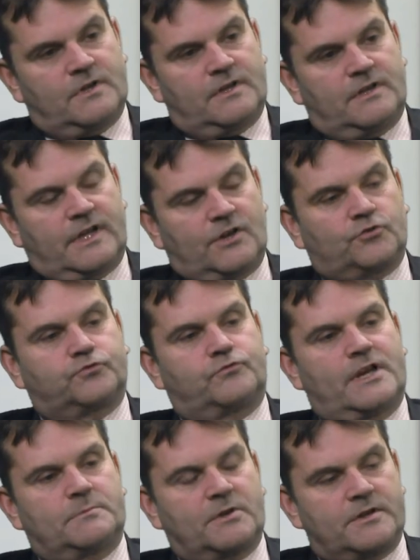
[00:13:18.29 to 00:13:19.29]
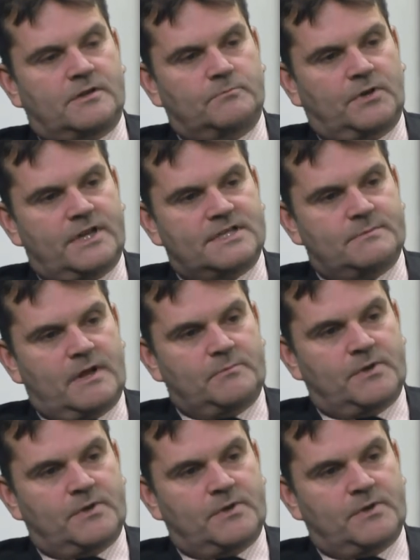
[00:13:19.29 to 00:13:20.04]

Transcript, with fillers: uh, incredibly complacent about